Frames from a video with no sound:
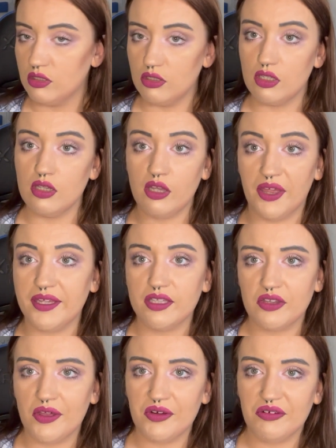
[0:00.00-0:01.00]
like
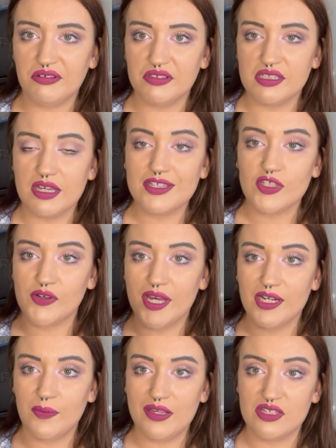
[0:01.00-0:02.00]
those
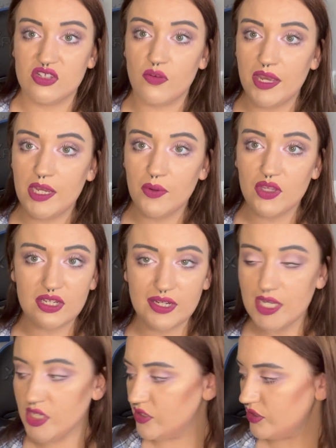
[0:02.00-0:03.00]
squared pieces of paper that I
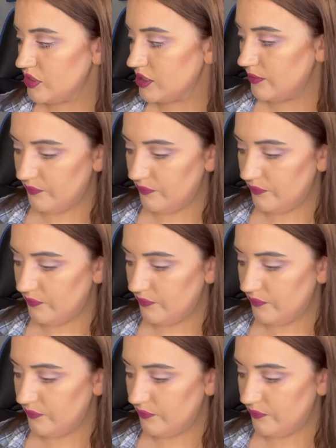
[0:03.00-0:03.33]
use.